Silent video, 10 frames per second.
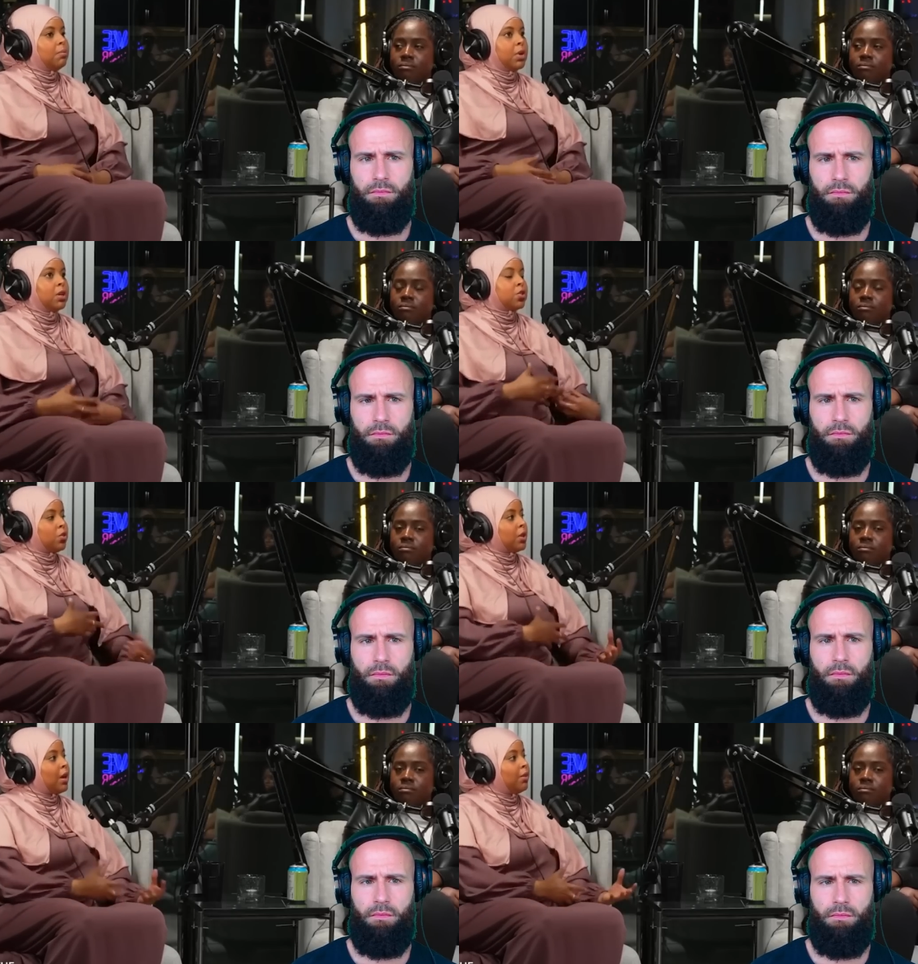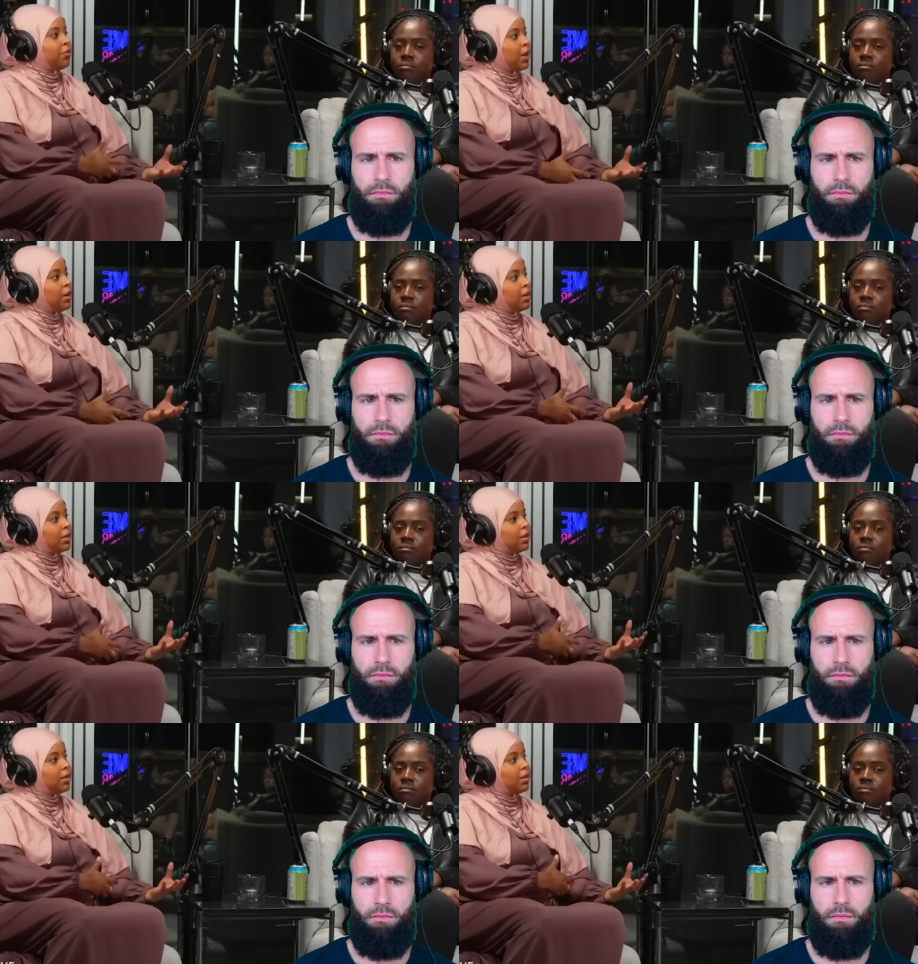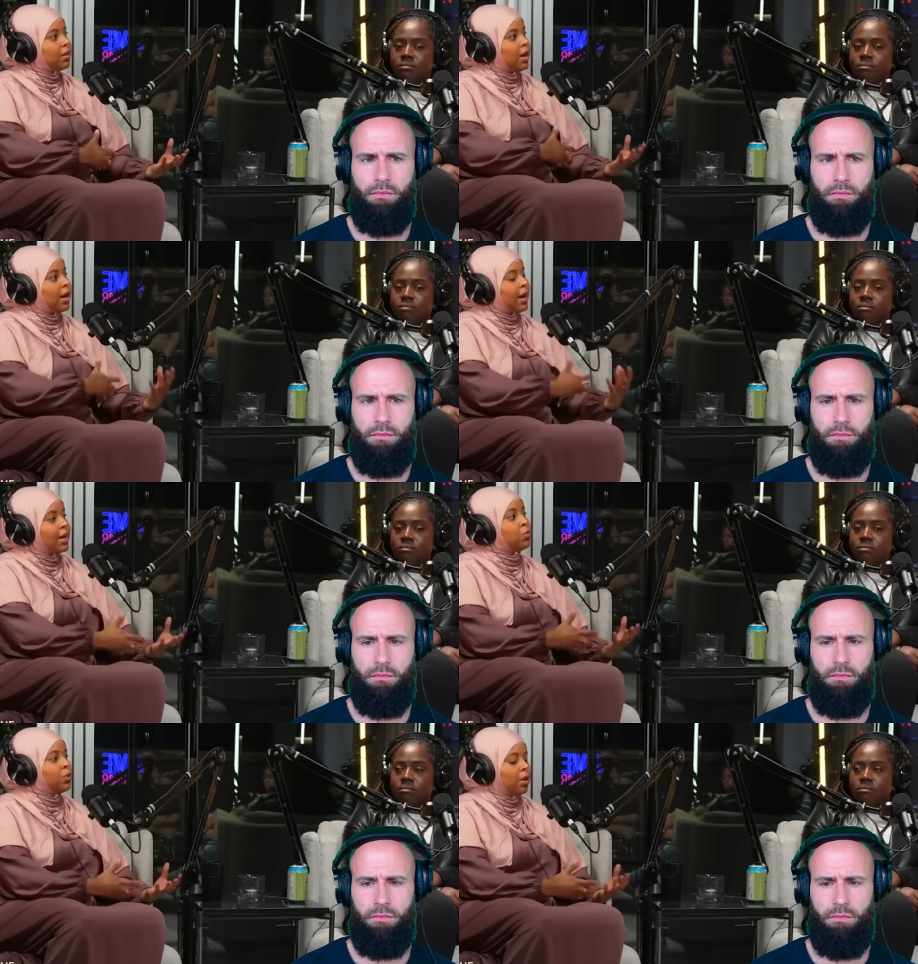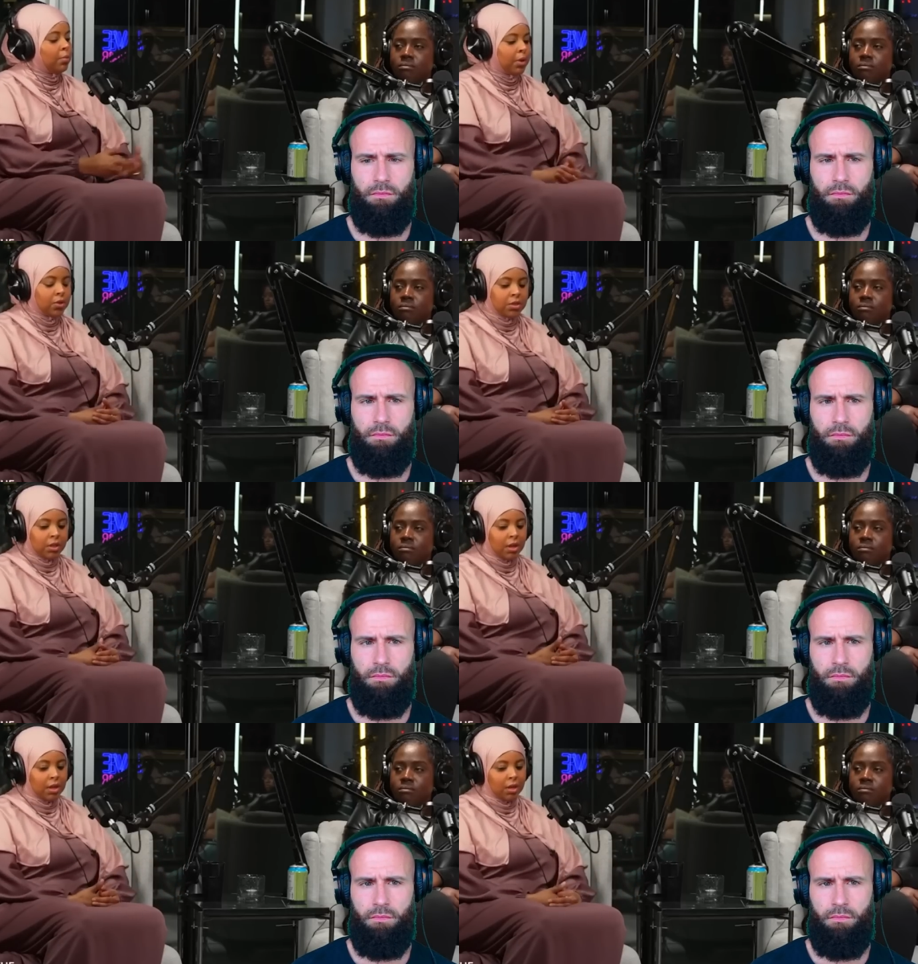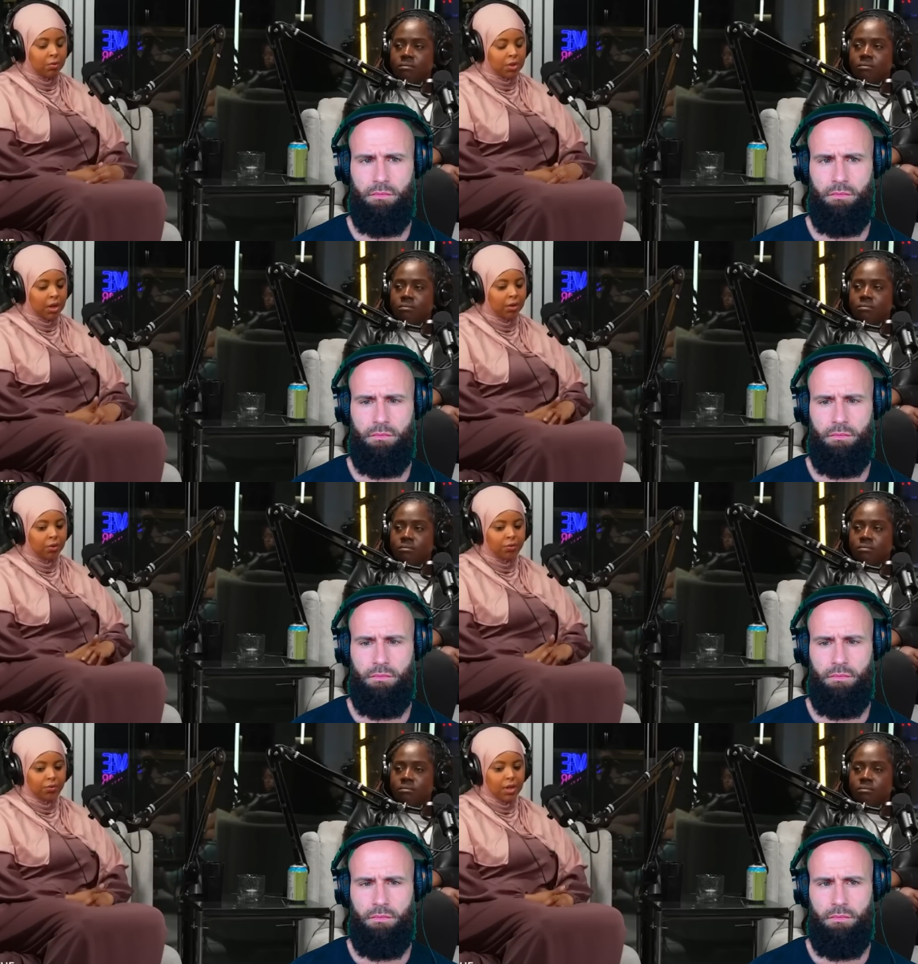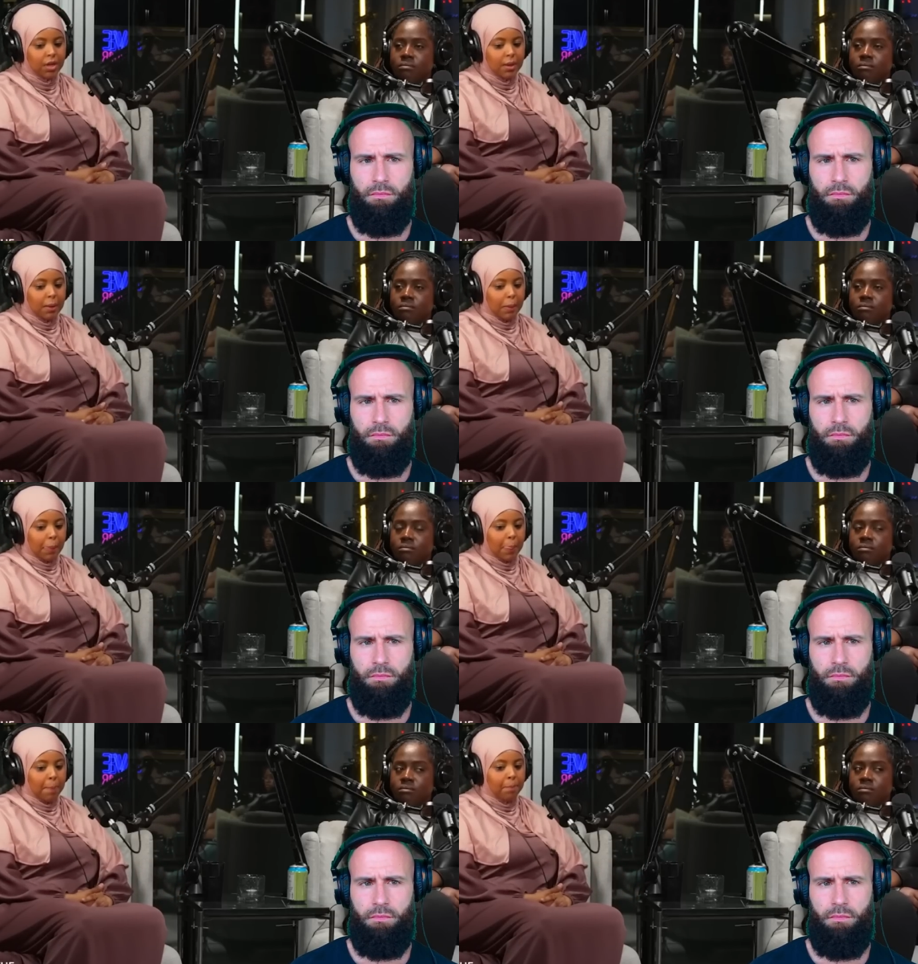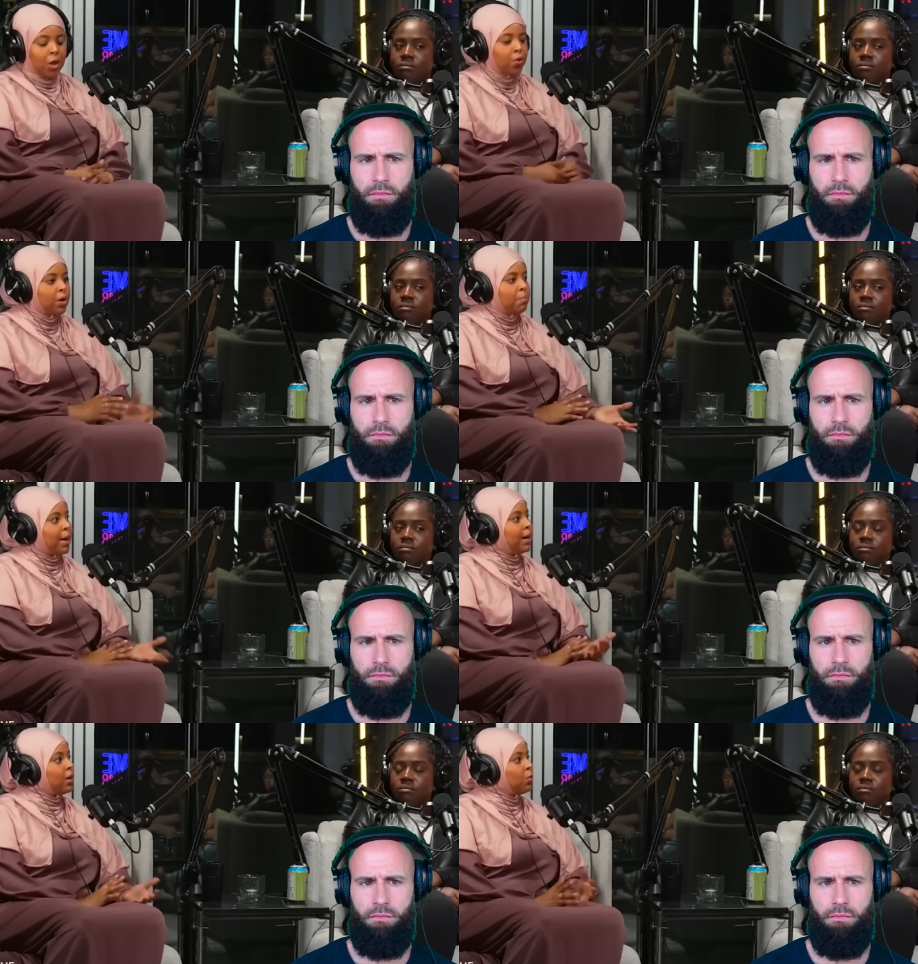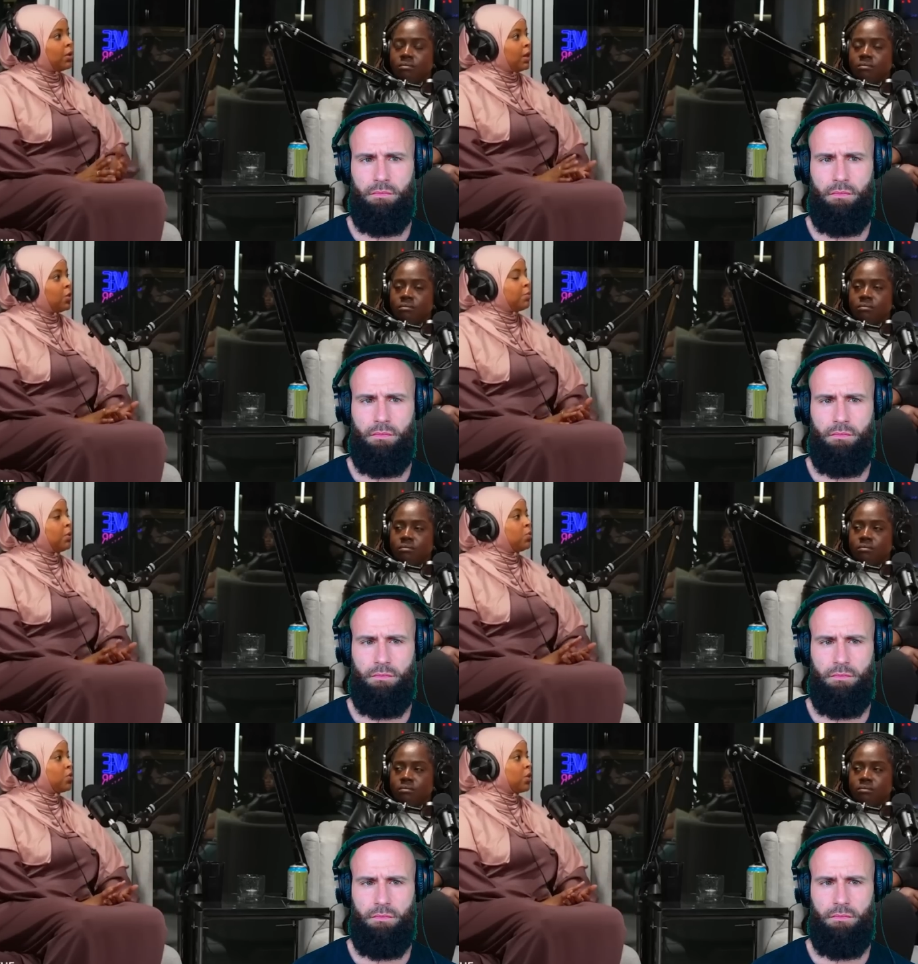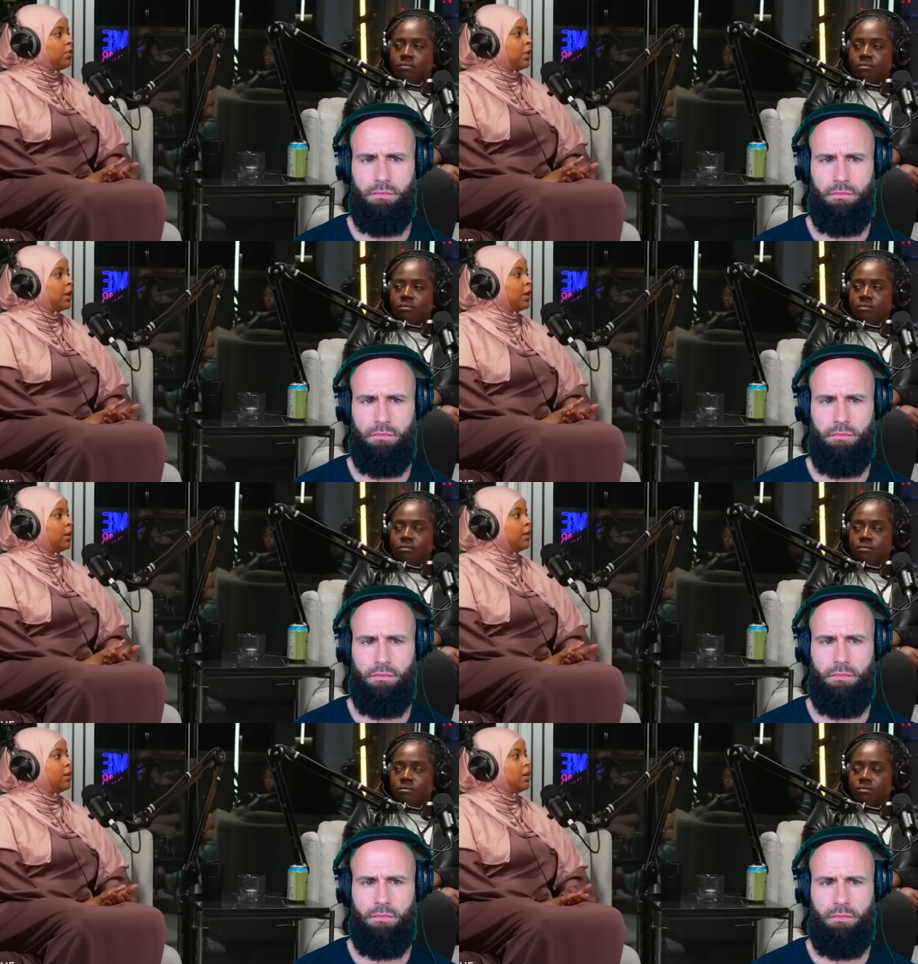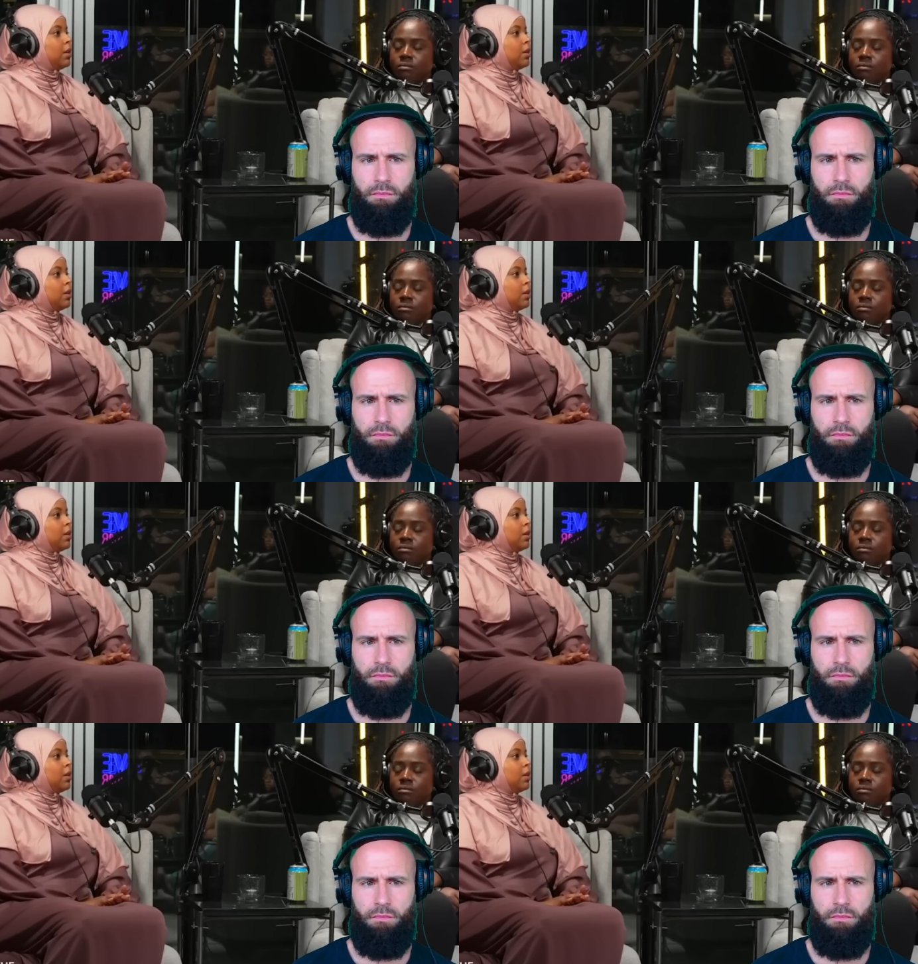Speaker 1: But it's not the life that I had with him because mm. I think I was kind of not only battling with age, but also thinking,